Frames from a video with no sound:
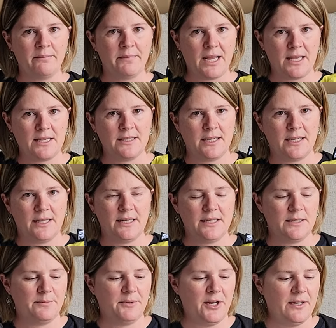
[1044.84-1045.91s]
bags that I like
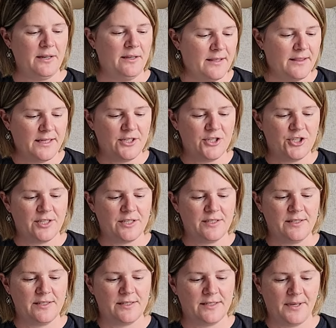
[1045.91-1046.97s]
to bring. They
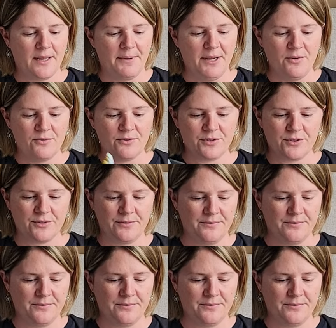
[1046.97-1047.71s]
just come out.